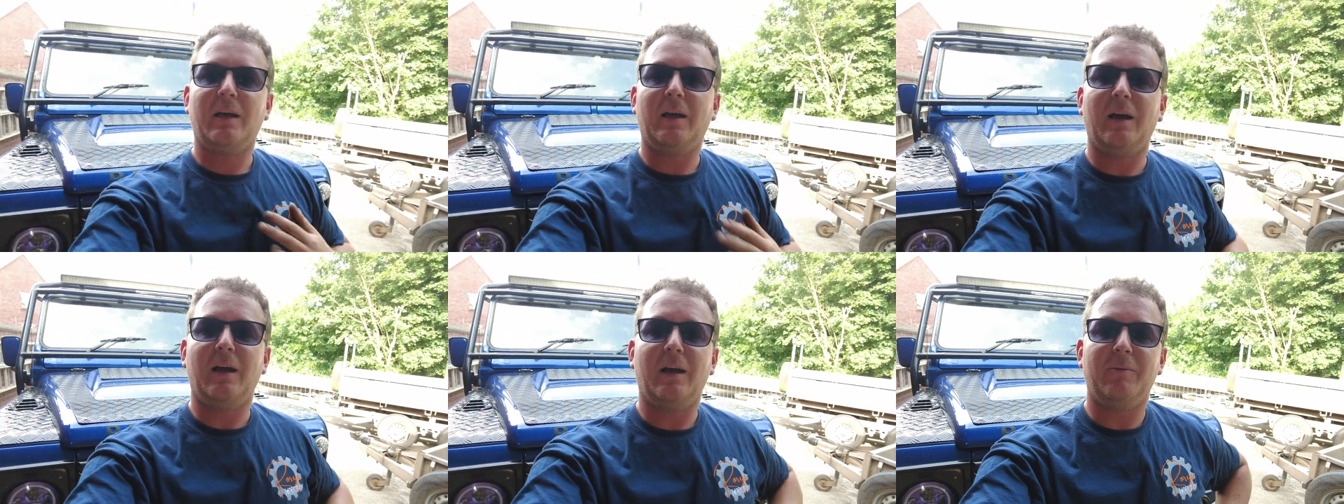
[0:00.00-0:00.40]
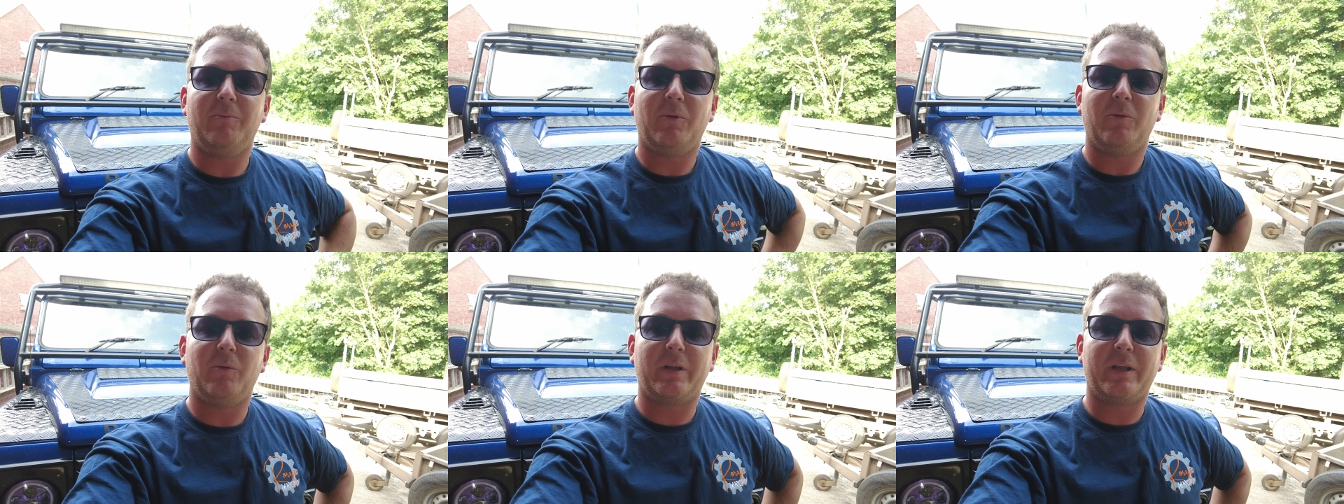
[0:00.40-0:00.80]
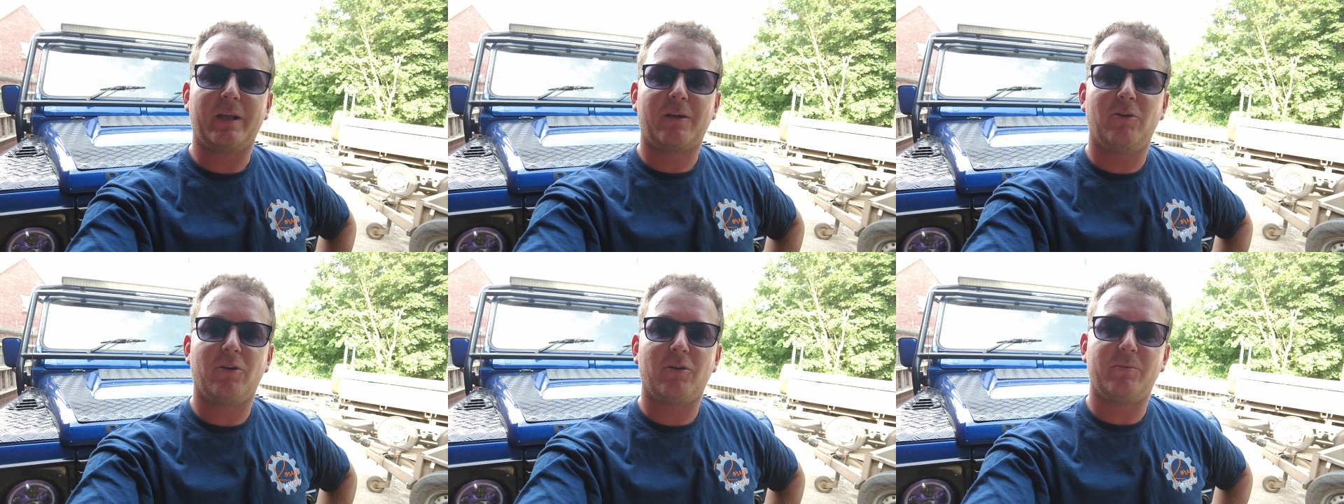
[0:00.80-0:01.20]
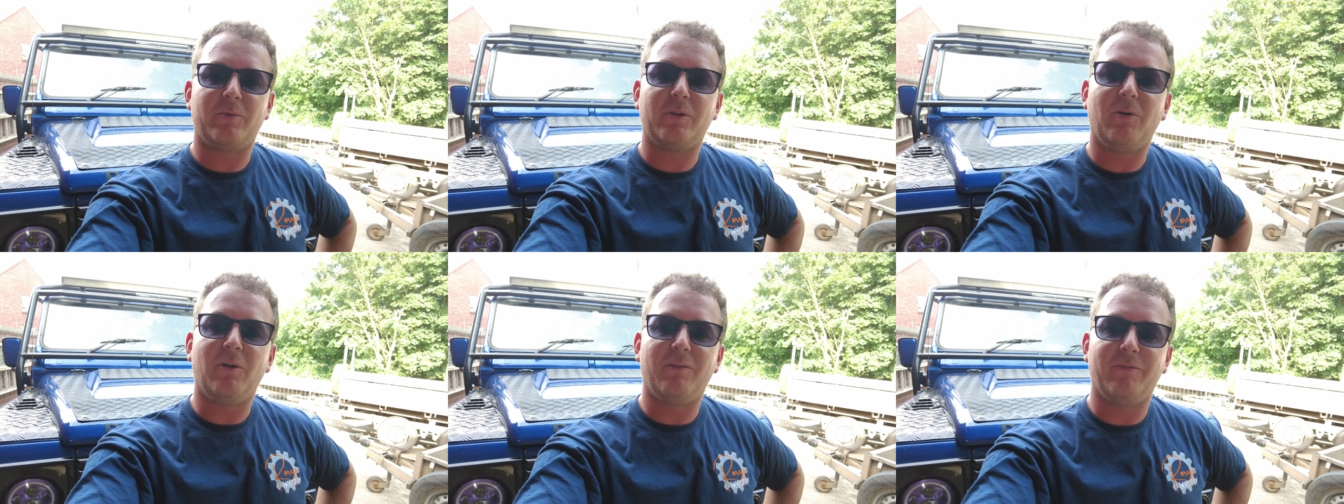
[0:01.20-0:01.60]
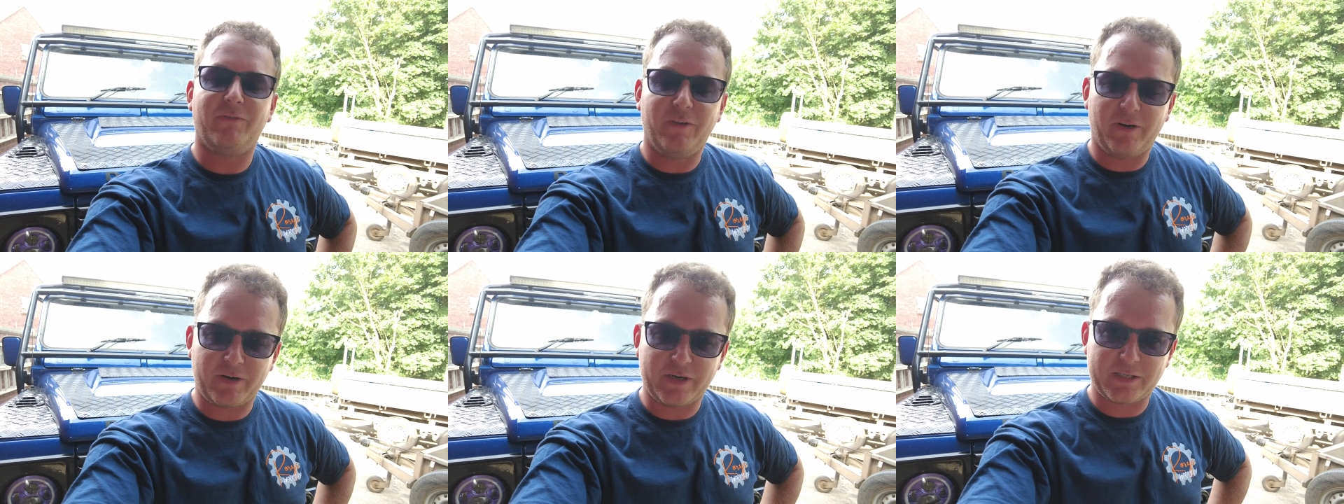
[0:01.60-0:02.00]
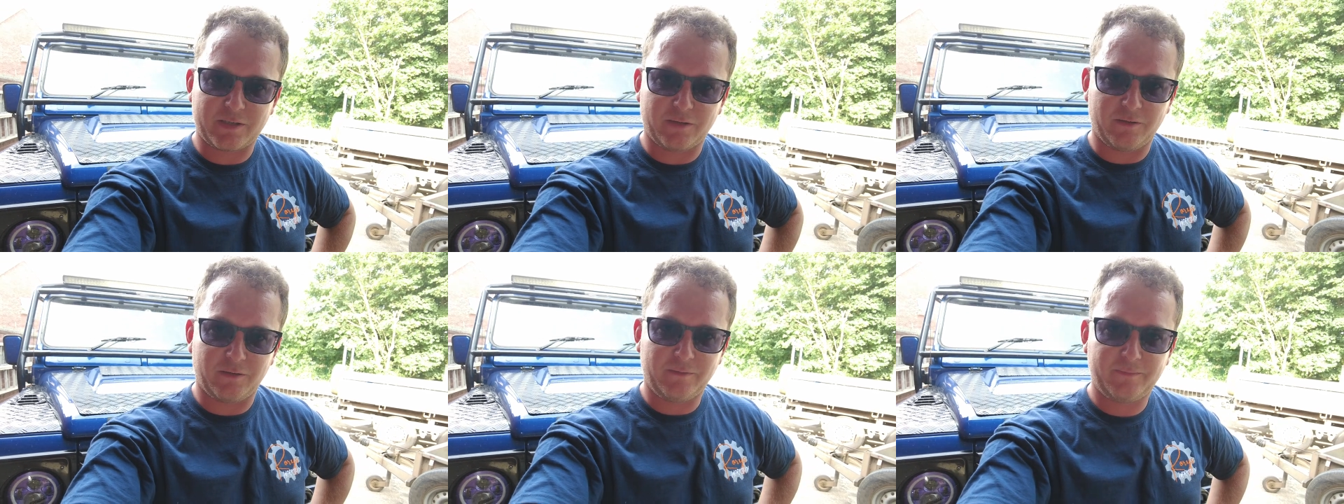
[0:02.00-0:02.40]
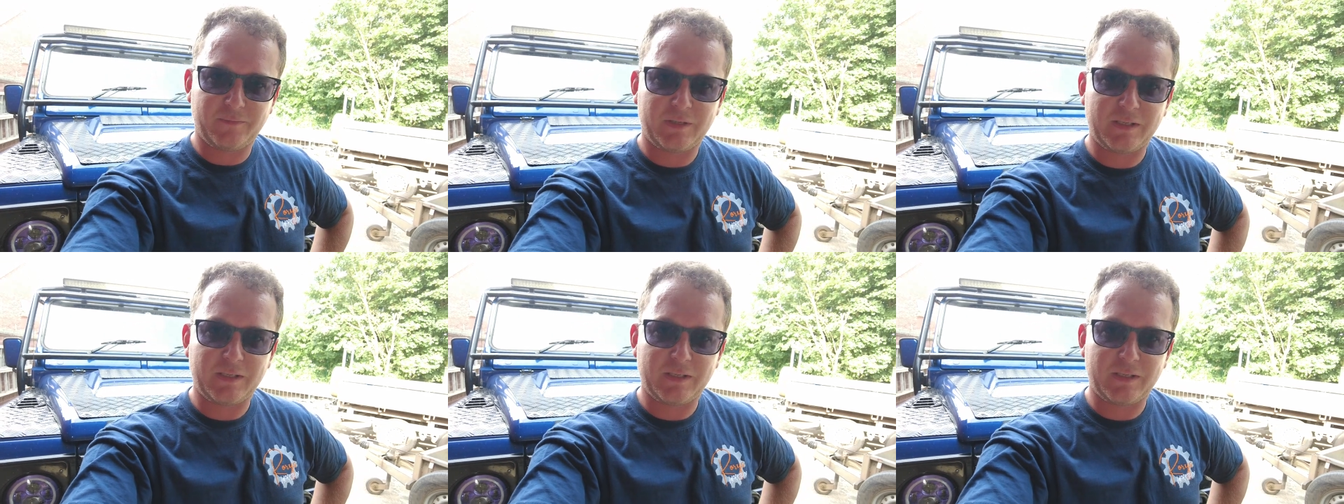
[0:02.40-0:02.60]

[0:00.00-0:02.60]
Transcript: We'll get caught up with you all very soon.